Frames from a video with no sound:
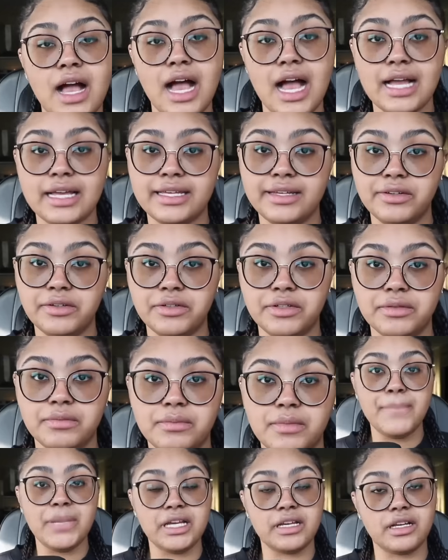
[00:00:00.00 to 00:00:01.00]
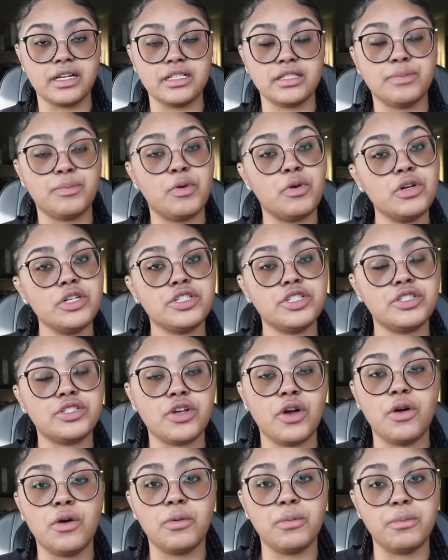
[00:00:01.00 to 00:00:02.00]
I killed him because Portia
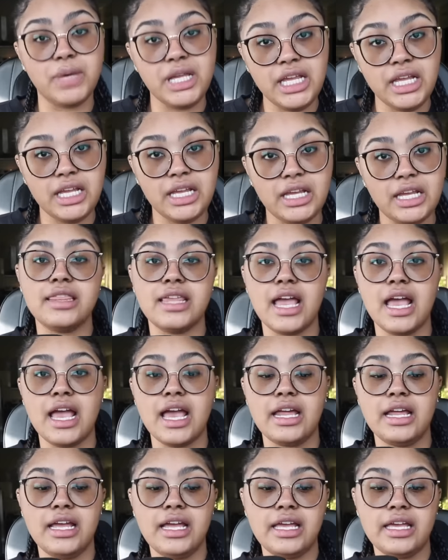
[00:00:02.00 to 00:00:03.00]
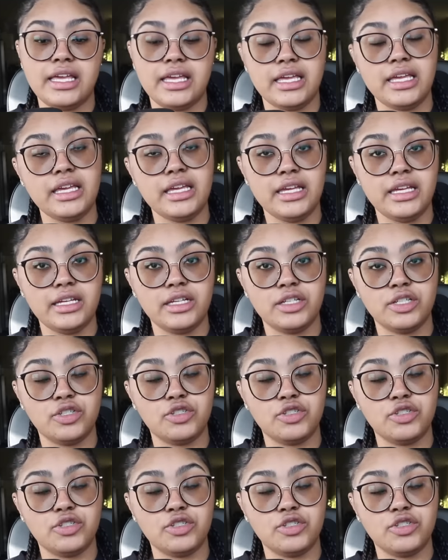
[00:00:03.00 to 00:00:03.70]
told me that he